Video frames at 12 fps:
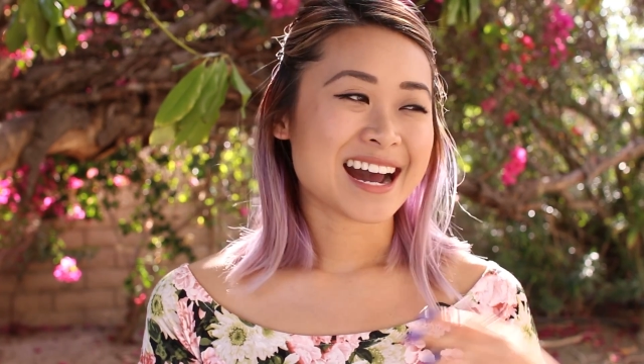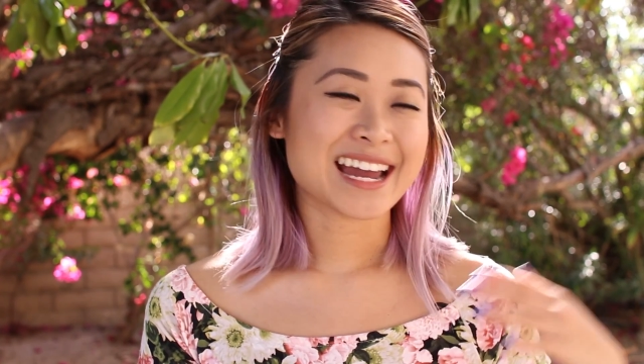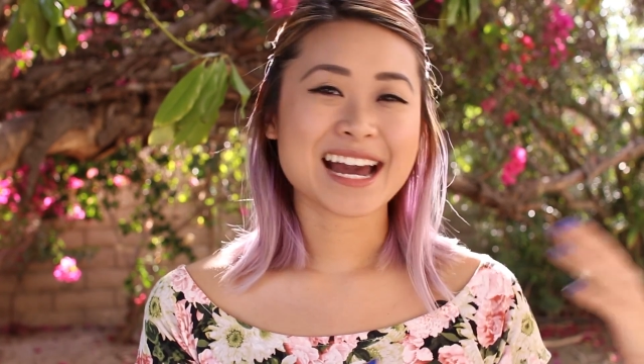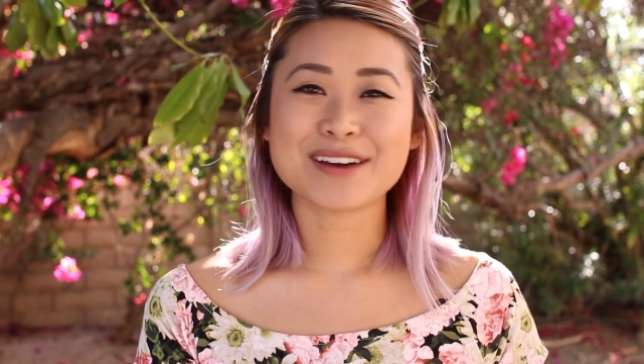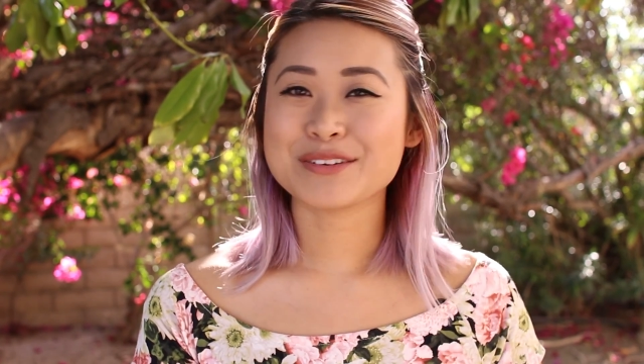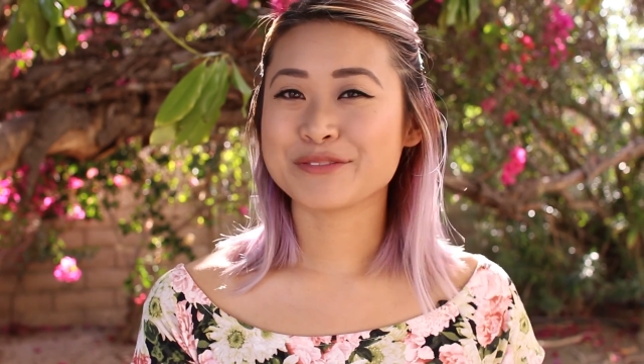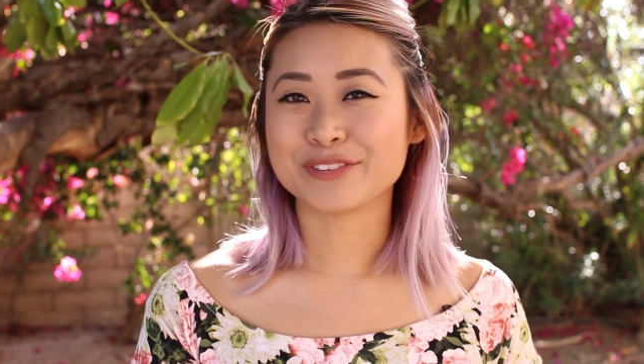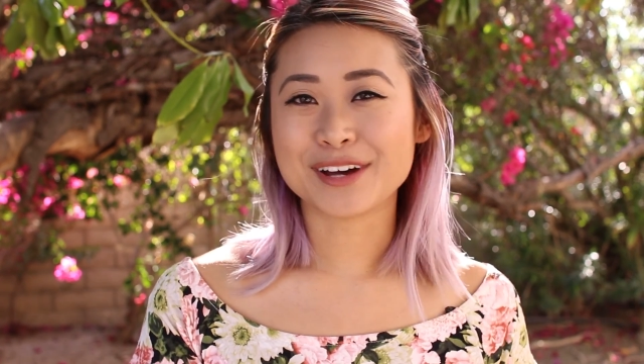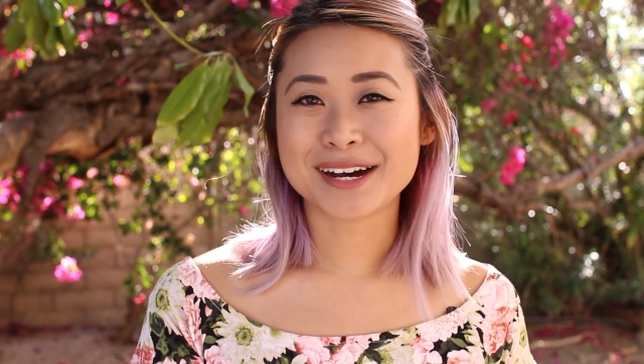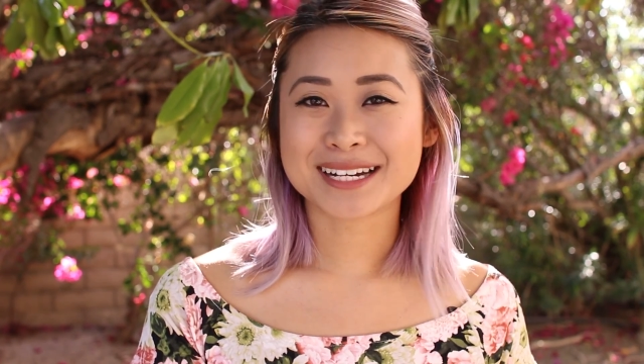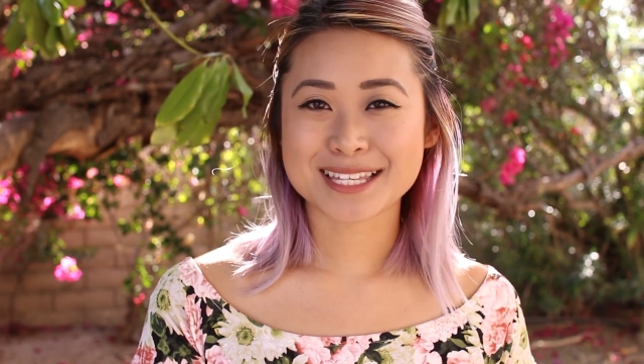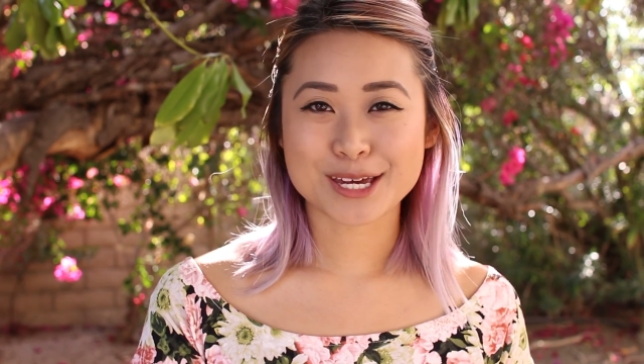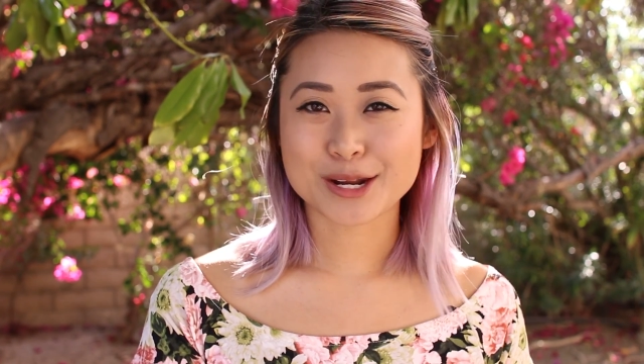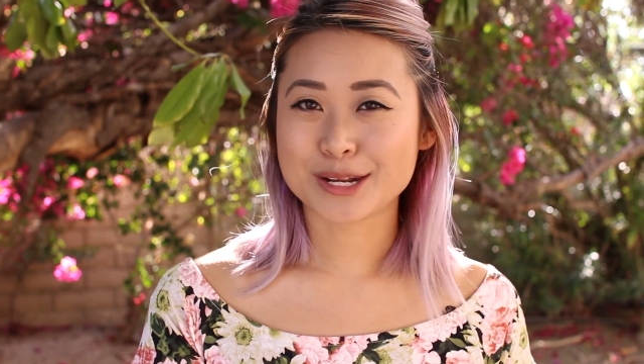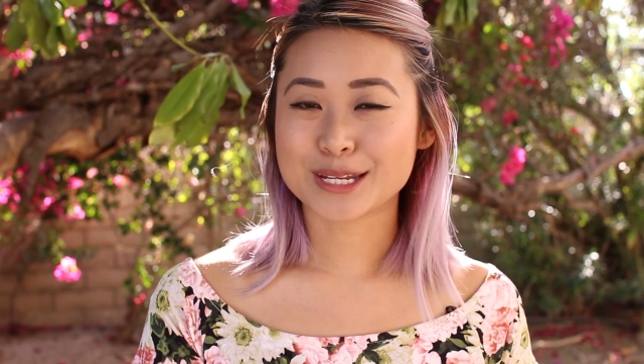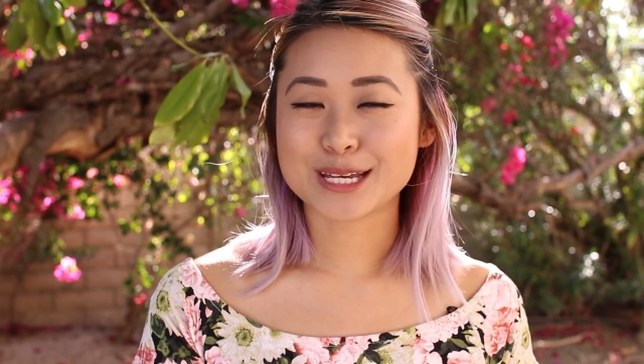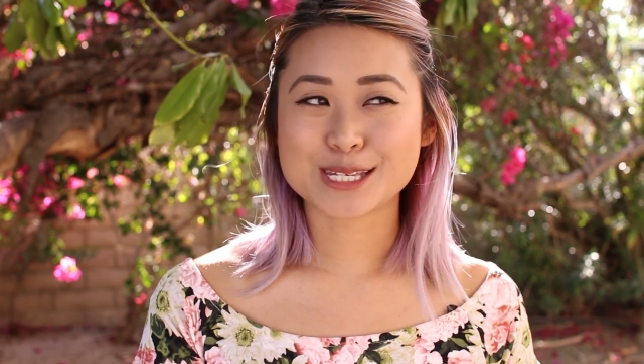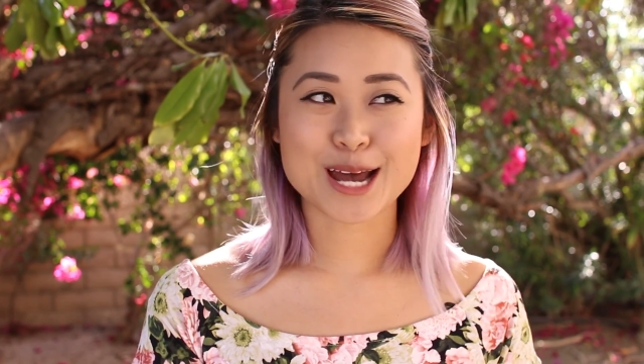I haven't vlogged in
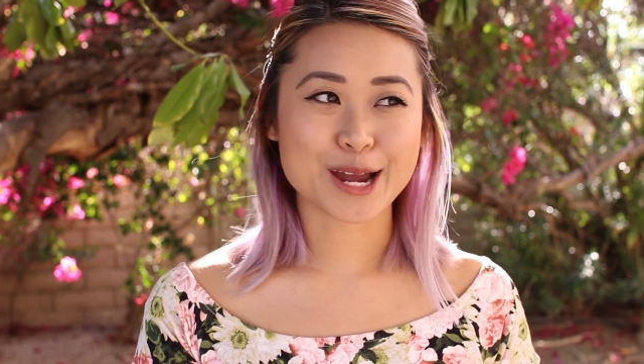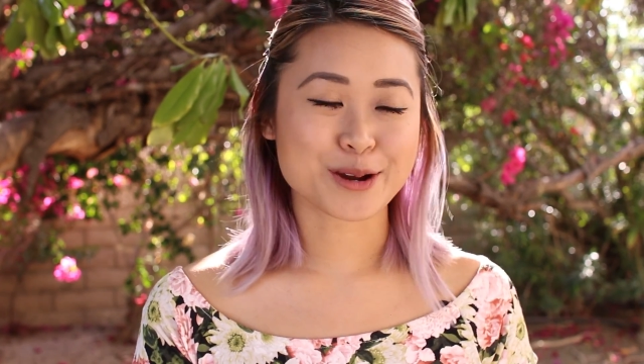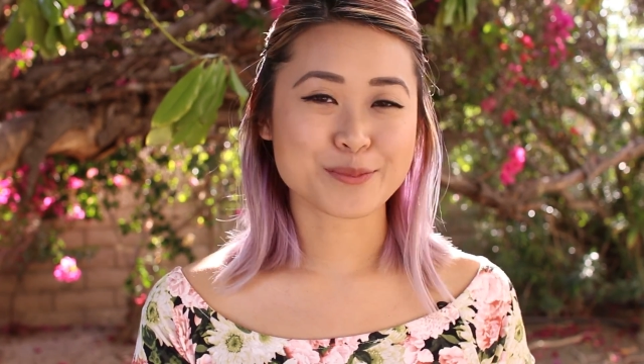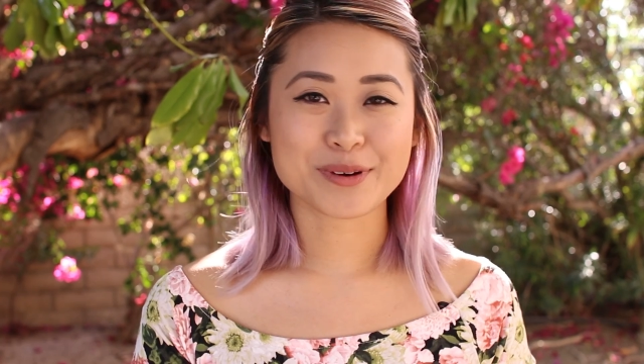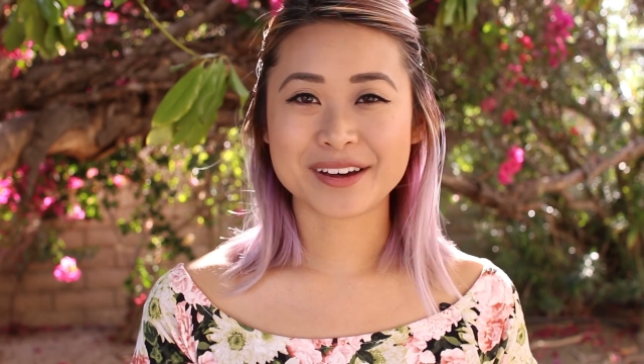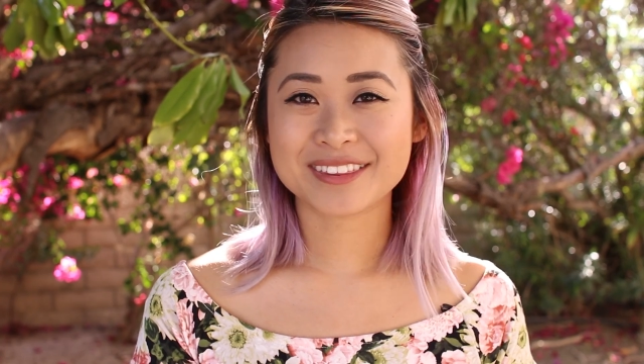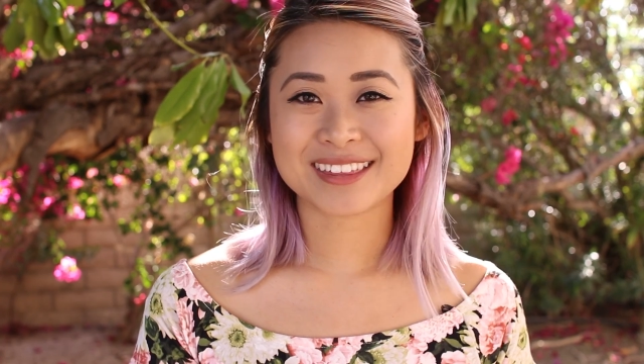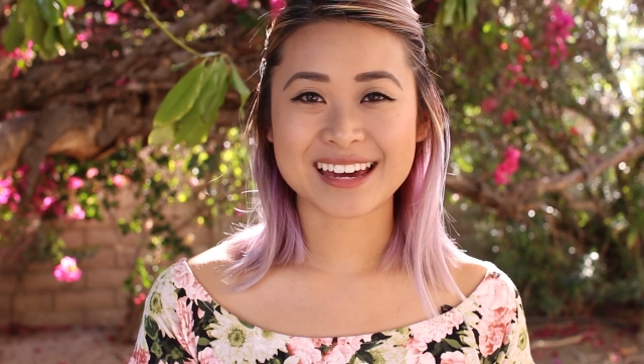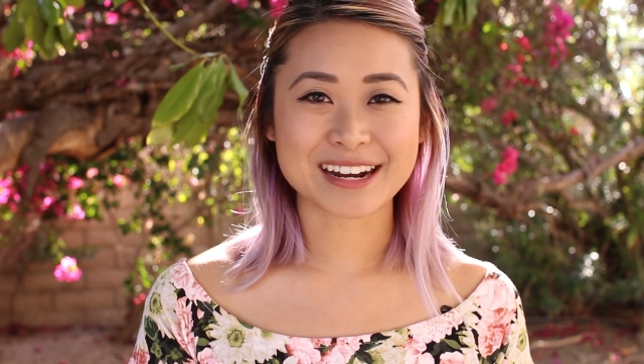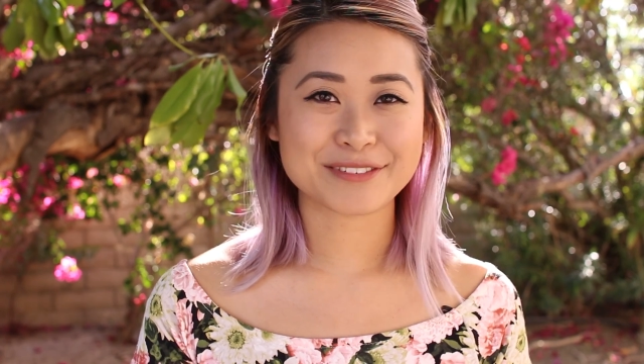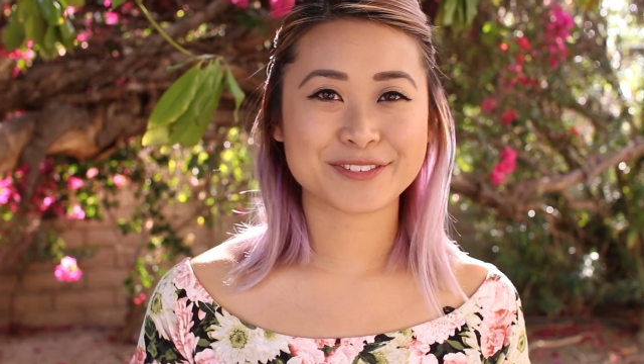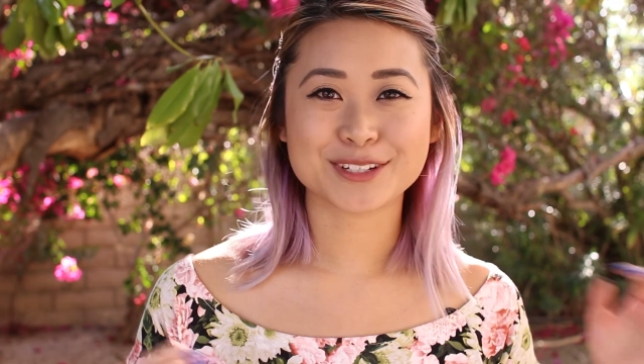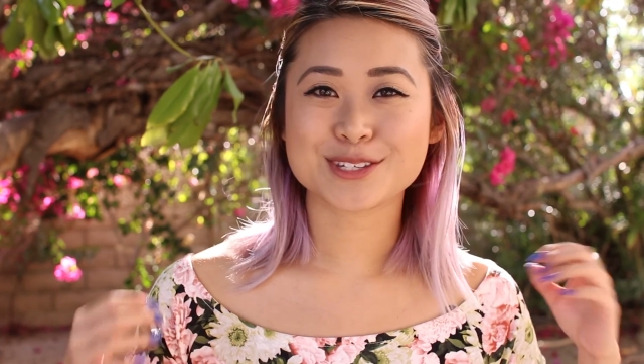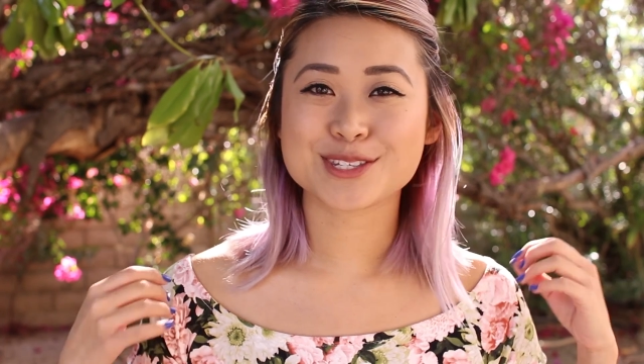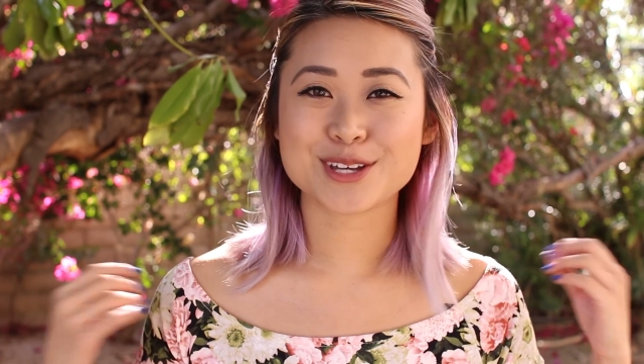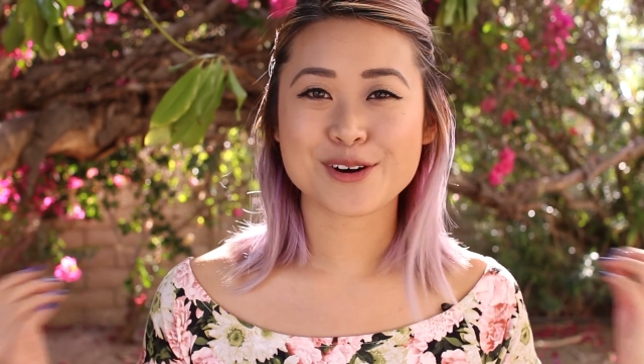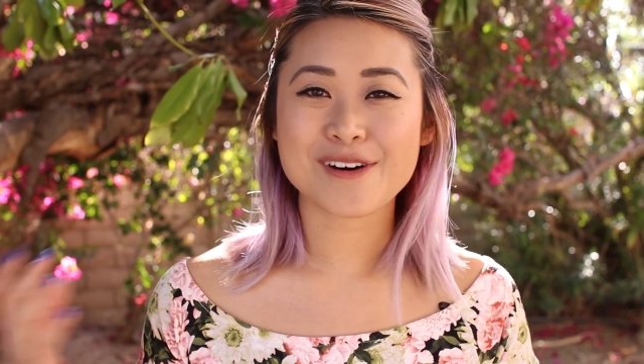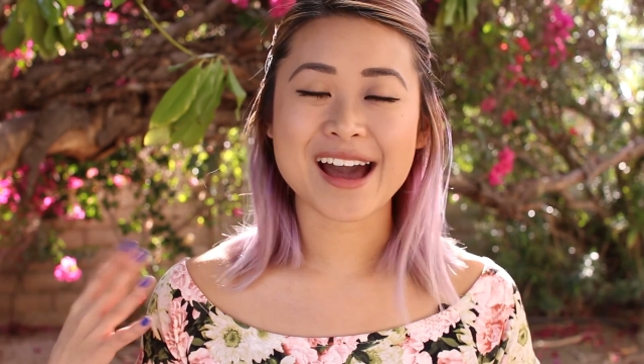an entire month and I feel
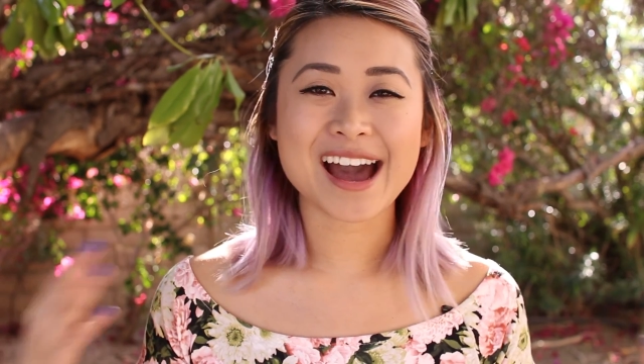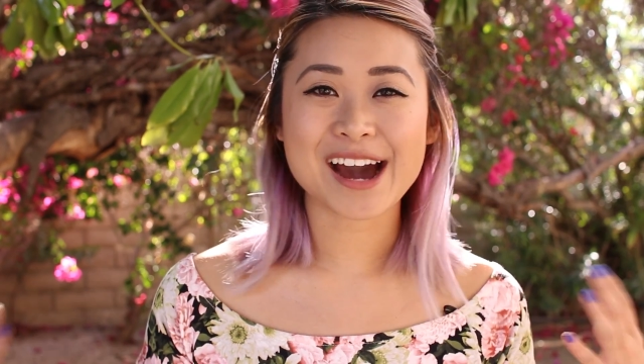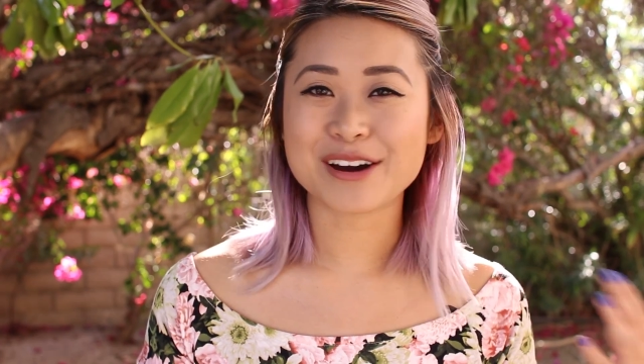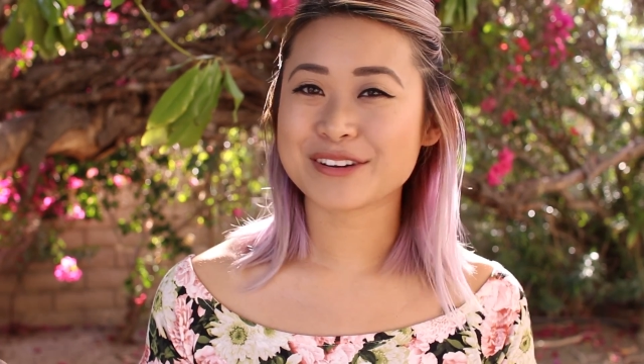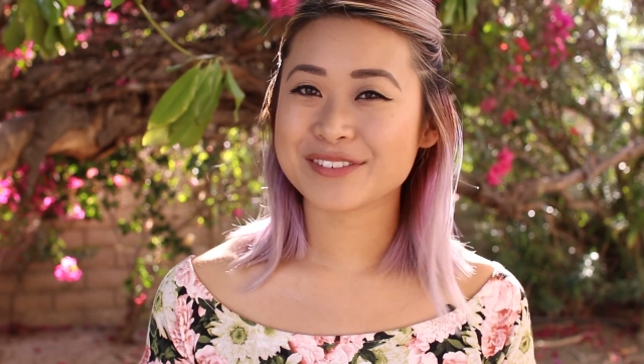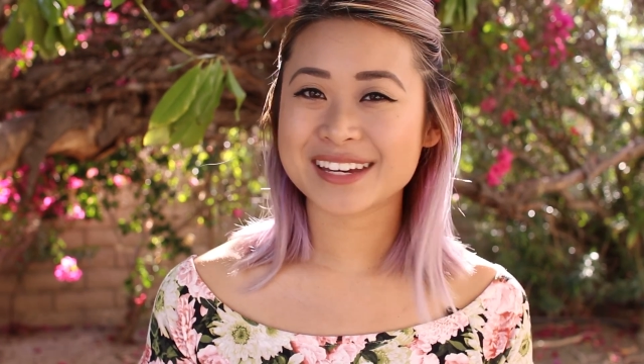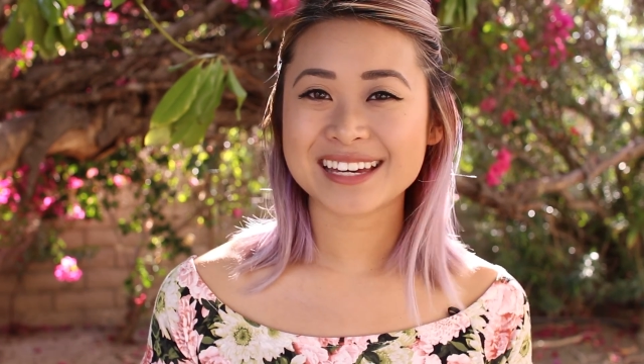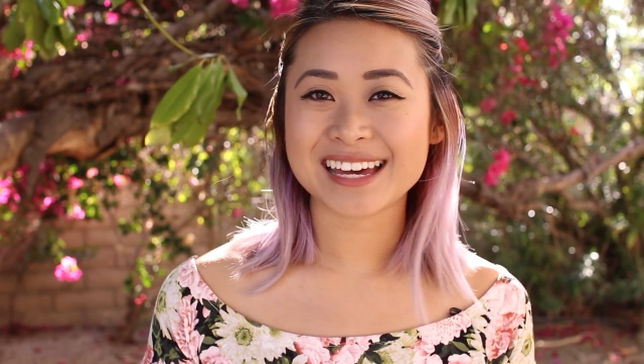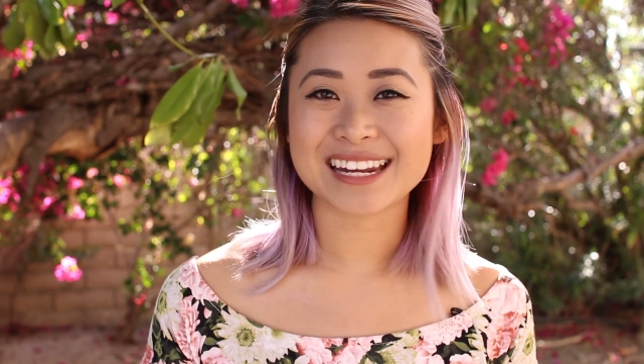so out of it,